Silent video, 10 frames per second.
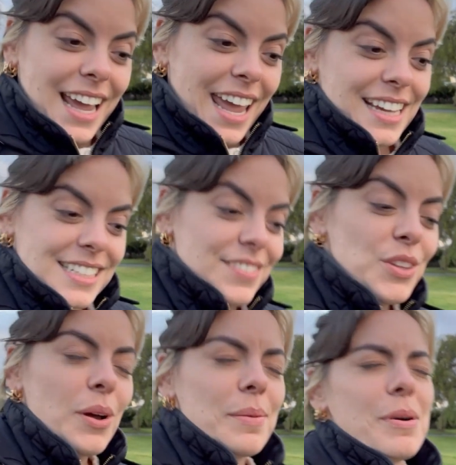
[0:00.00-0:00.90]
And even
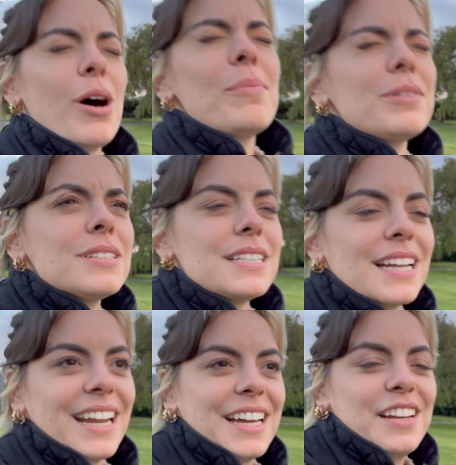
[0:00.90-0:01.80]
though I'm almost
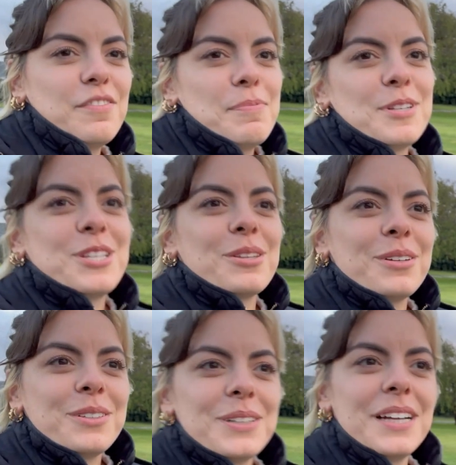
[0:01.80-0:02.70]
done, I could have pushed through.